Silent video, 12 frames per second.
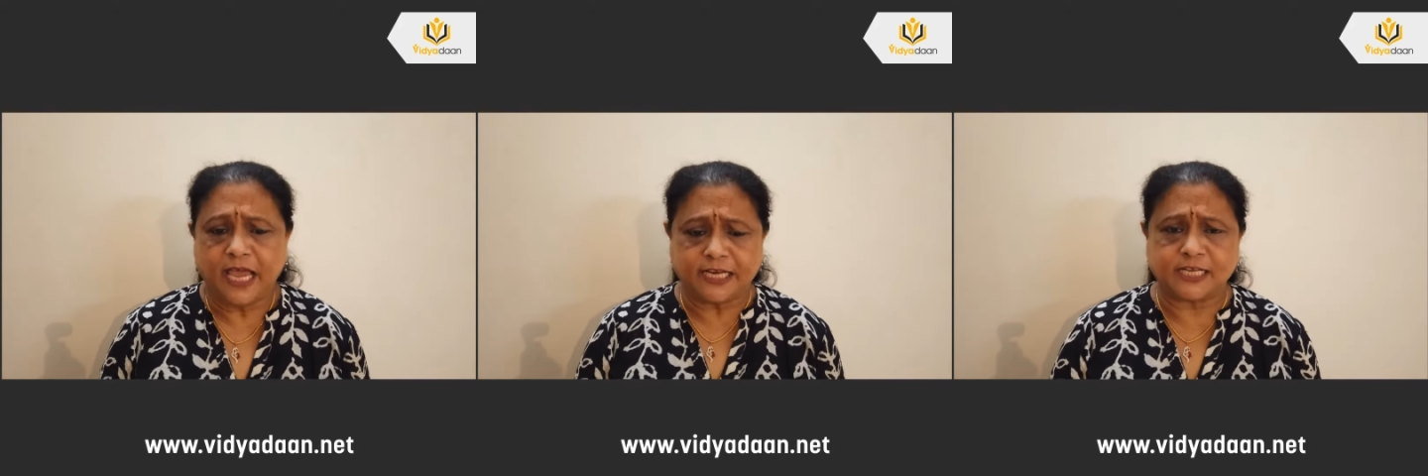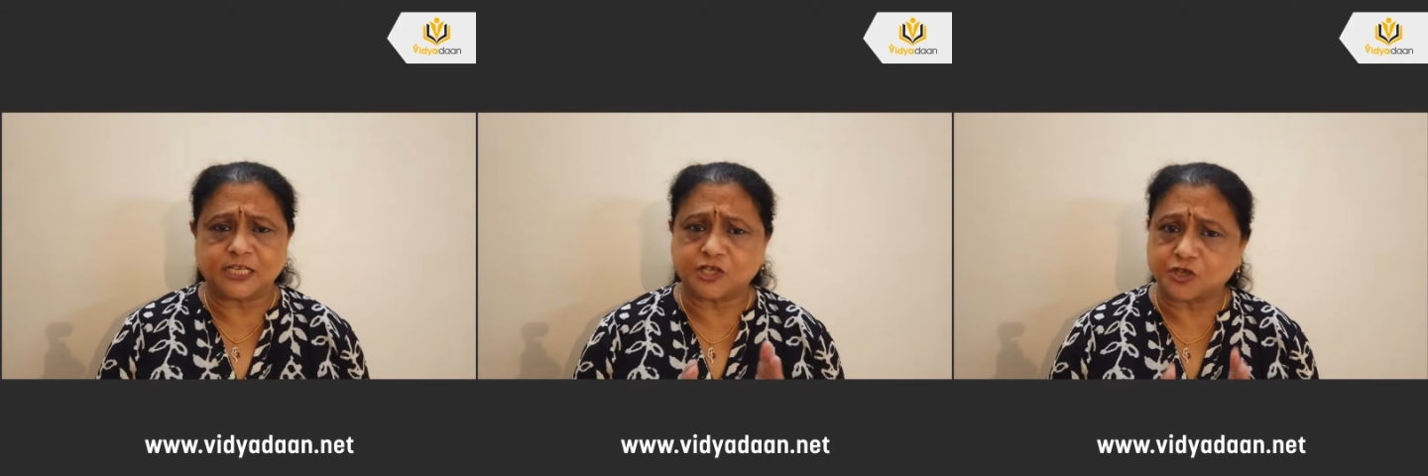
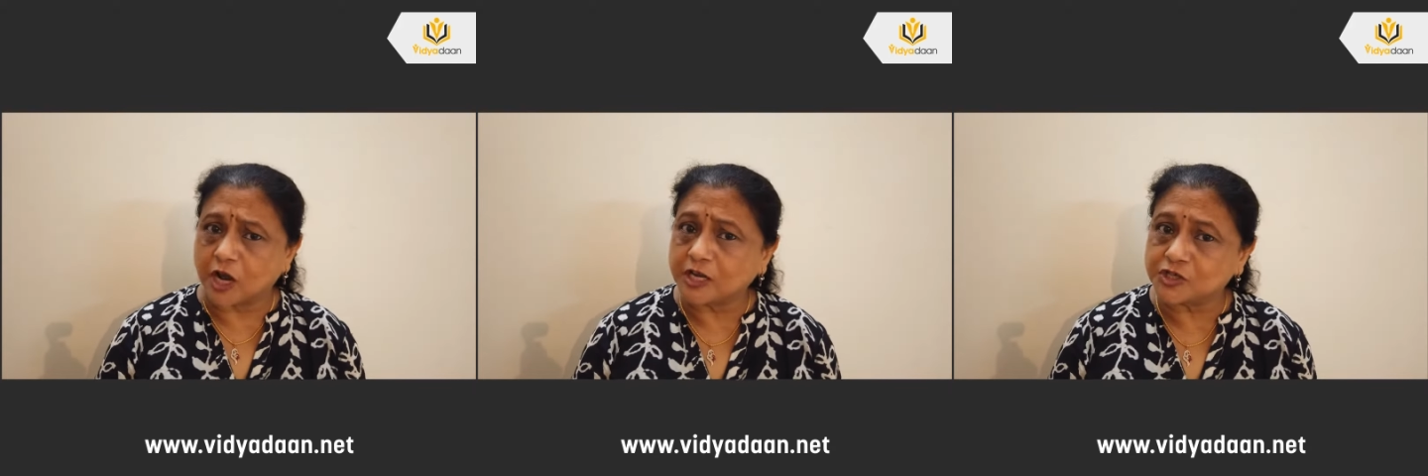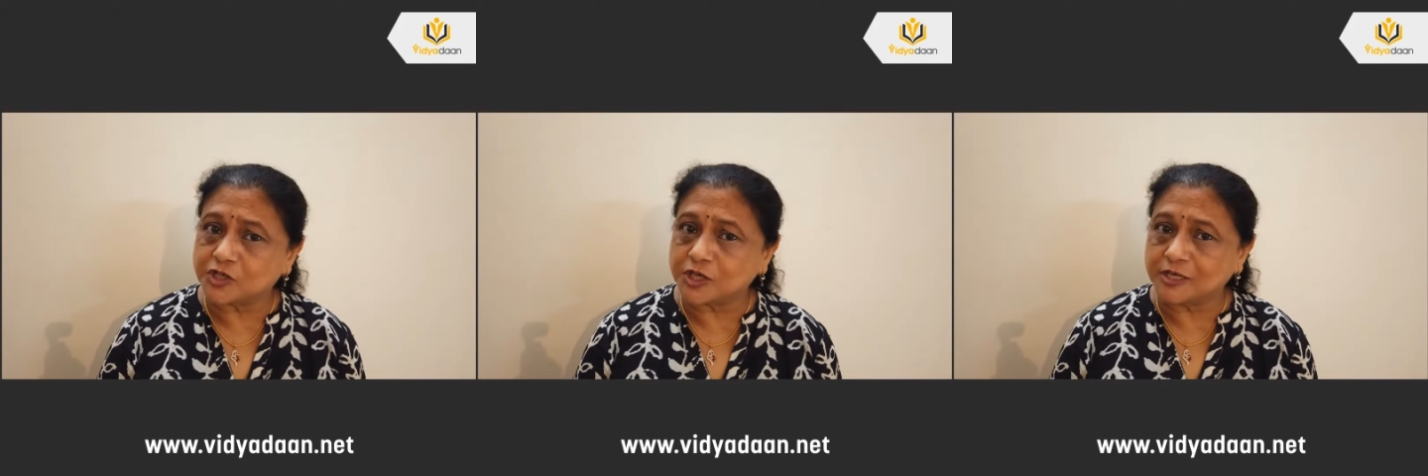It is
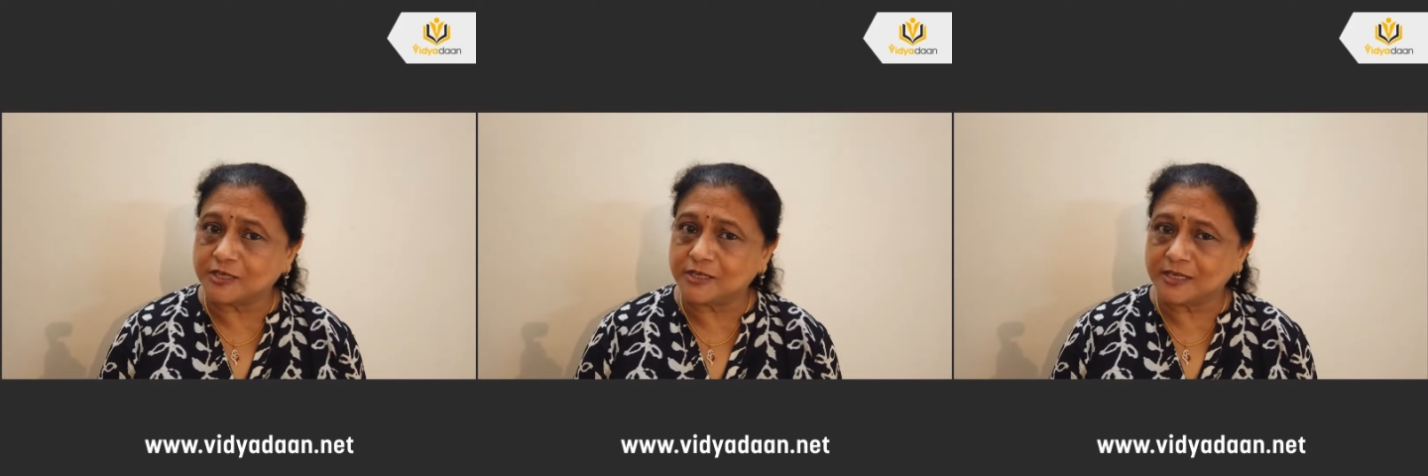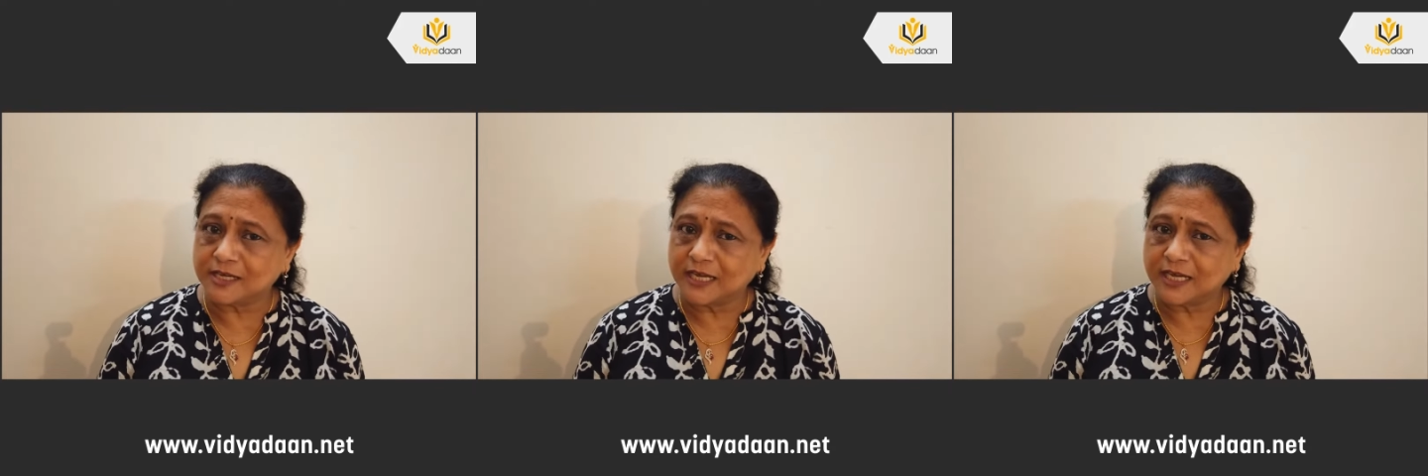
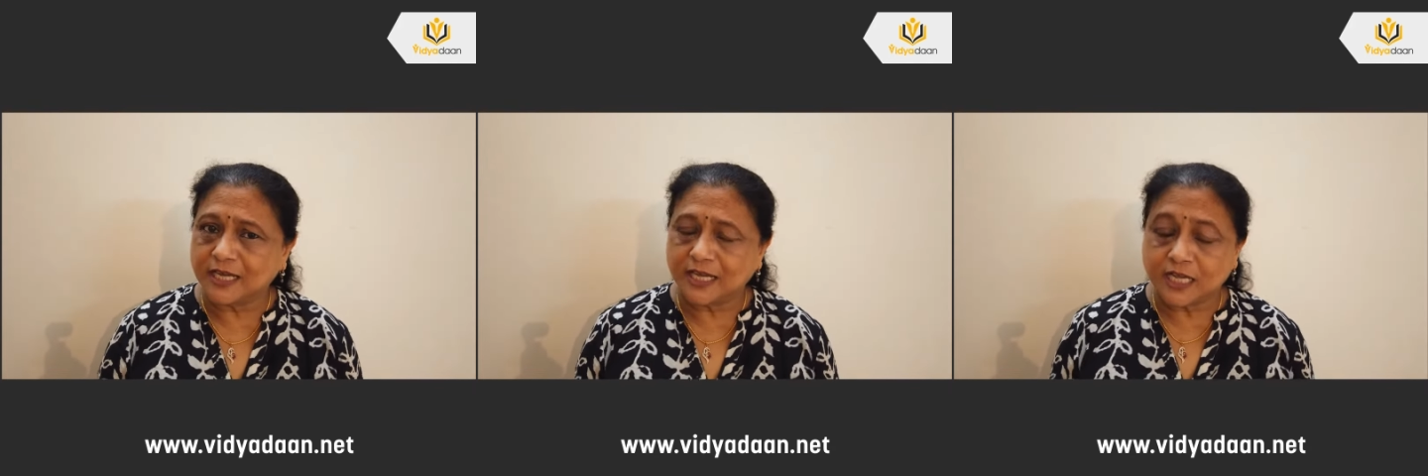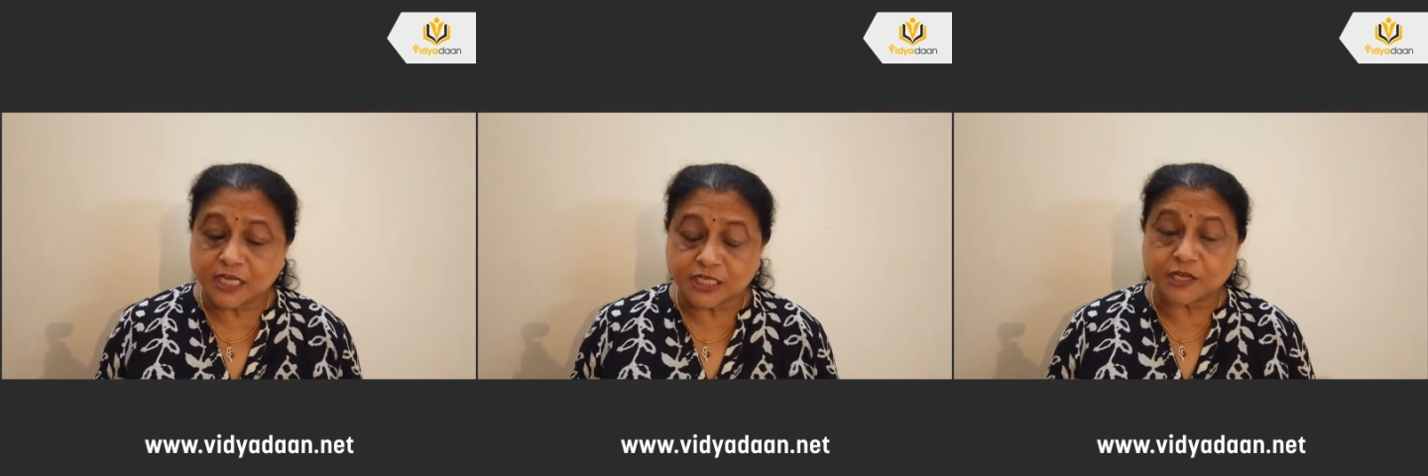structured,
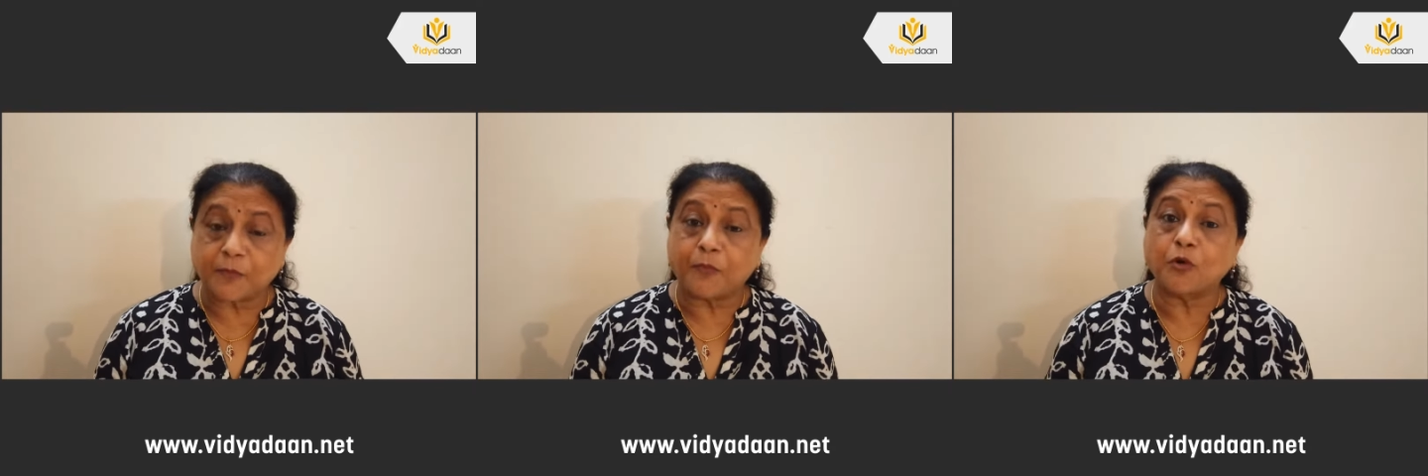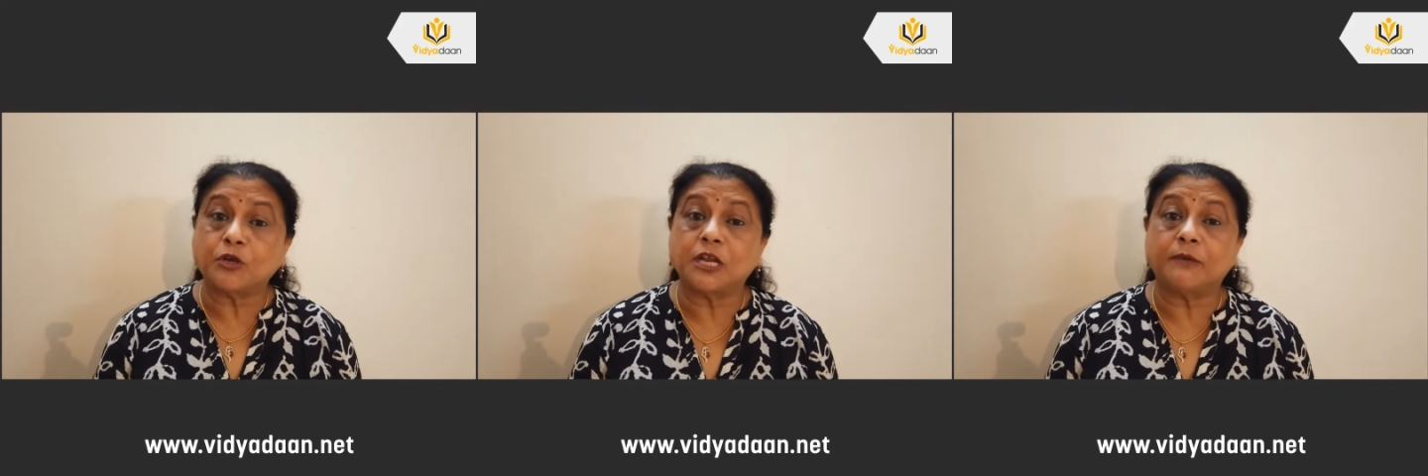
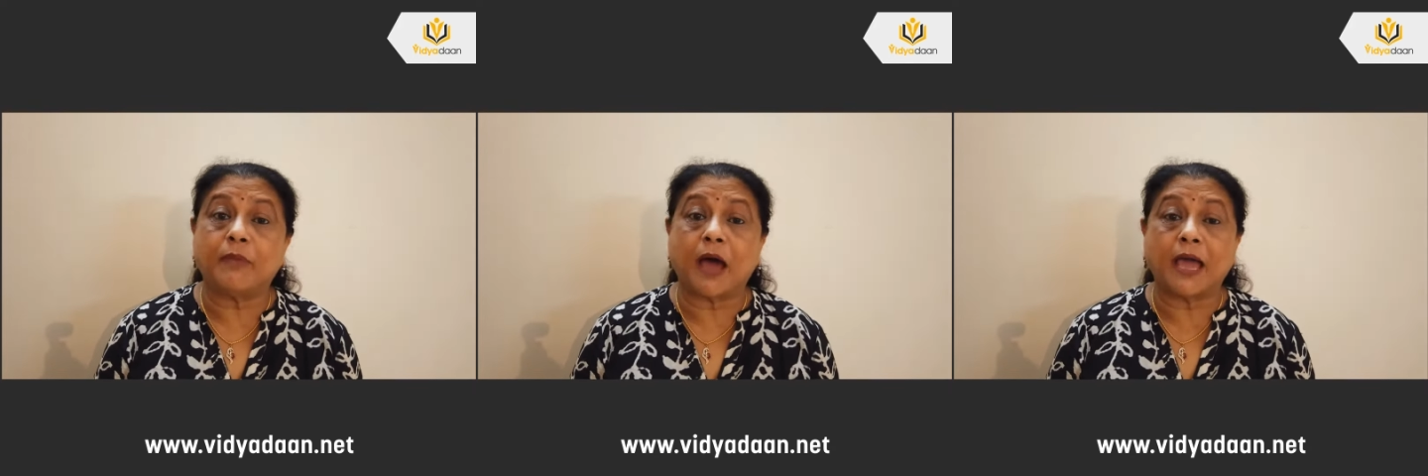supported